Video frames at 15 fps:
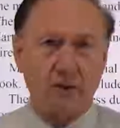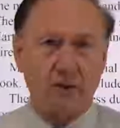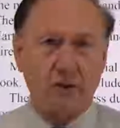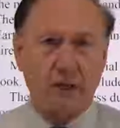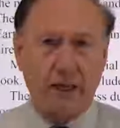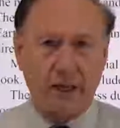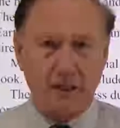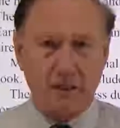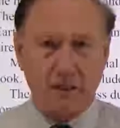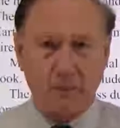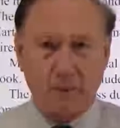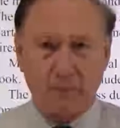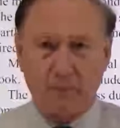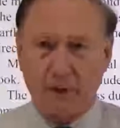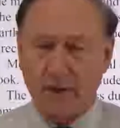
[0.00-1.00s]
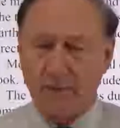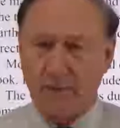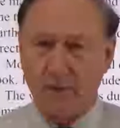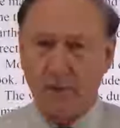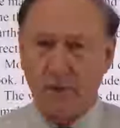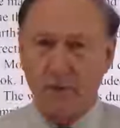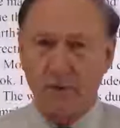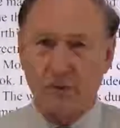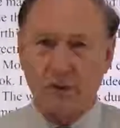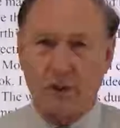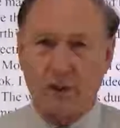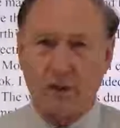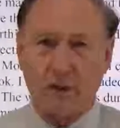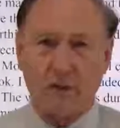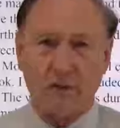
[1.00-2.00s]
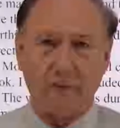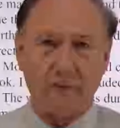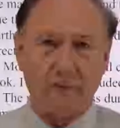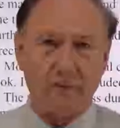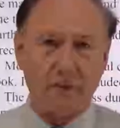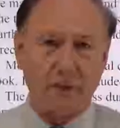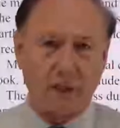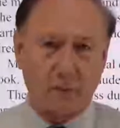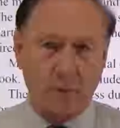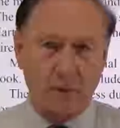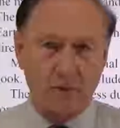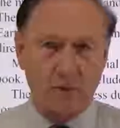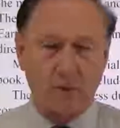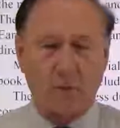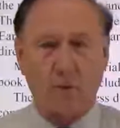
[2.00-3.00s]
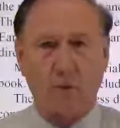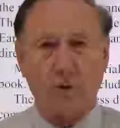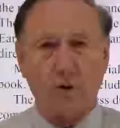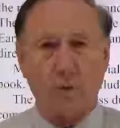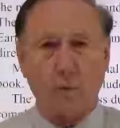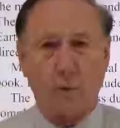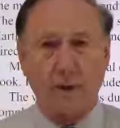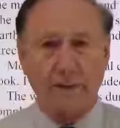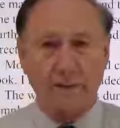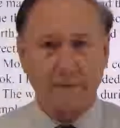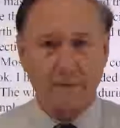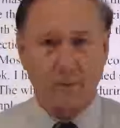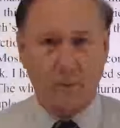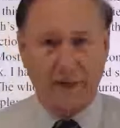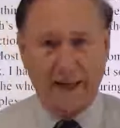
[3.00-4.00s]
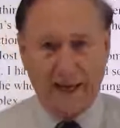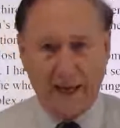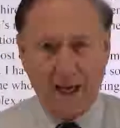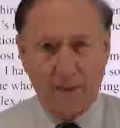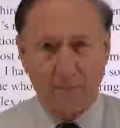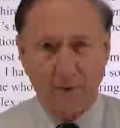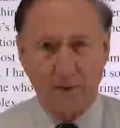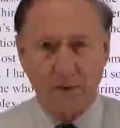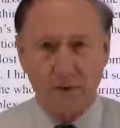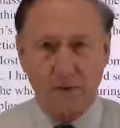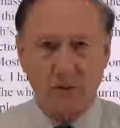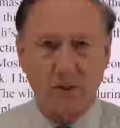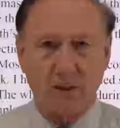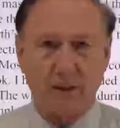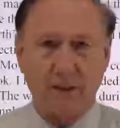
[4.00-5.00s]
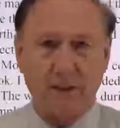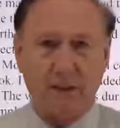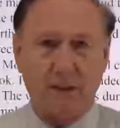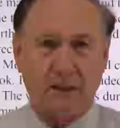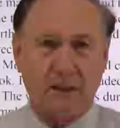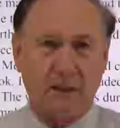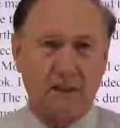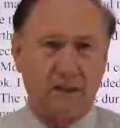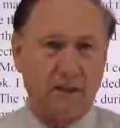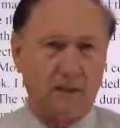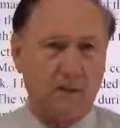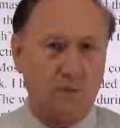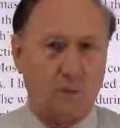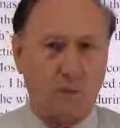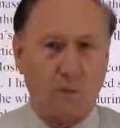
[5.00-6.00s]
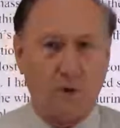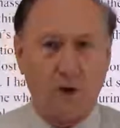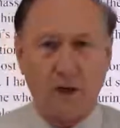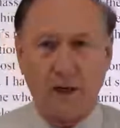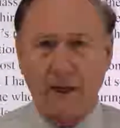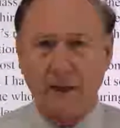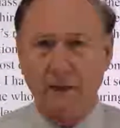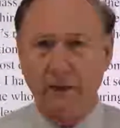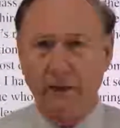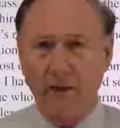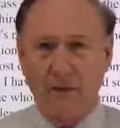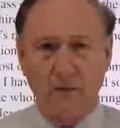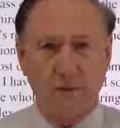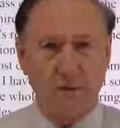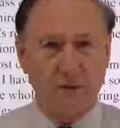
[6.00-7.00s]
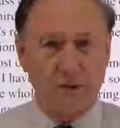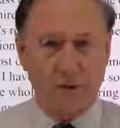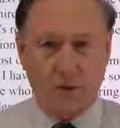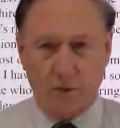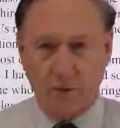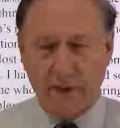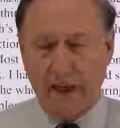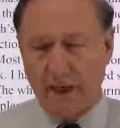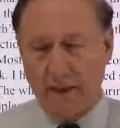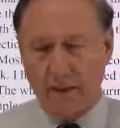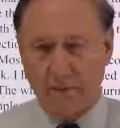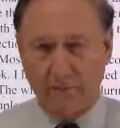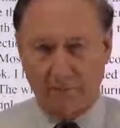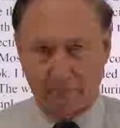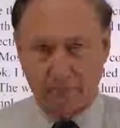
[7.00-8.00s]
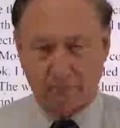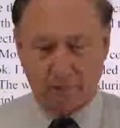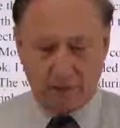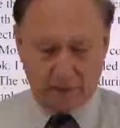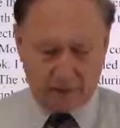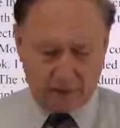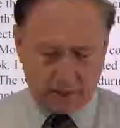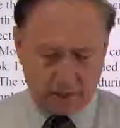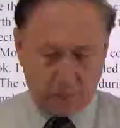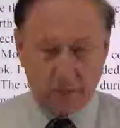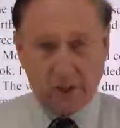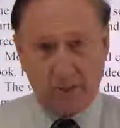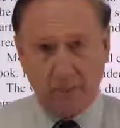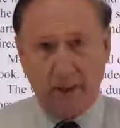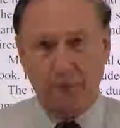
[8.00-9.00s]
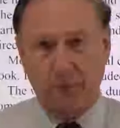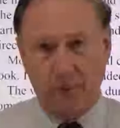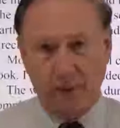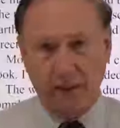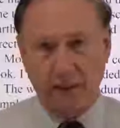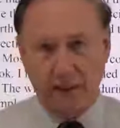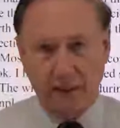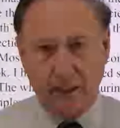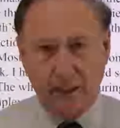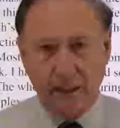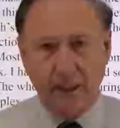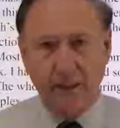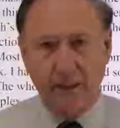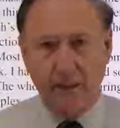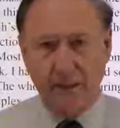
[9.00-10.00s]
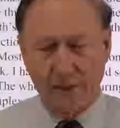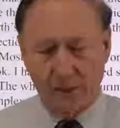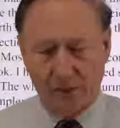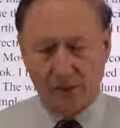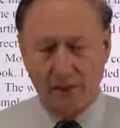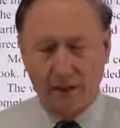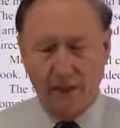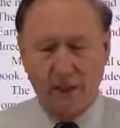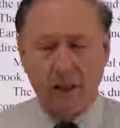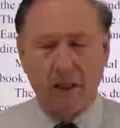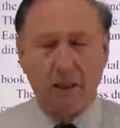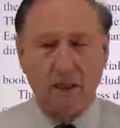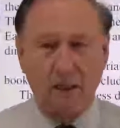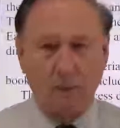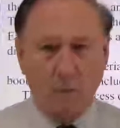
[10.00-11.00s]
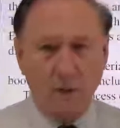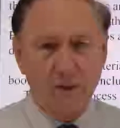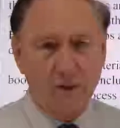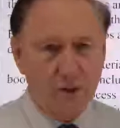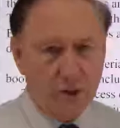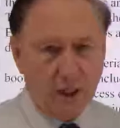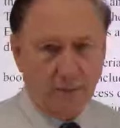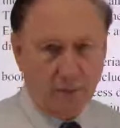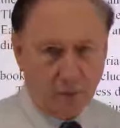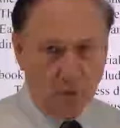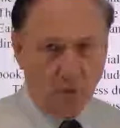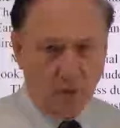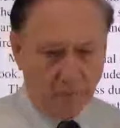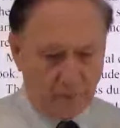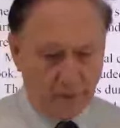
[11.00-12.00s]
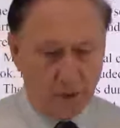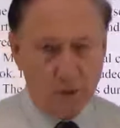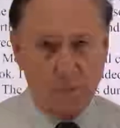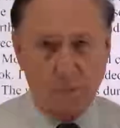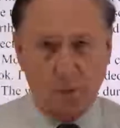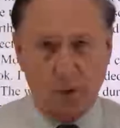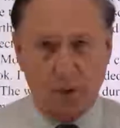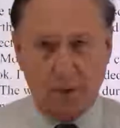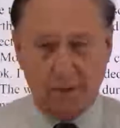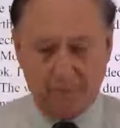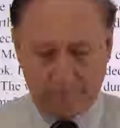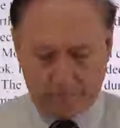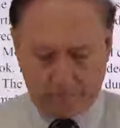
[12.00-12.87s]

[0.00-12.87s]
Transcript: changed some of my views of sequence or what happens and why the universe is created, which I might put in this. It was in chapter 12 in this book.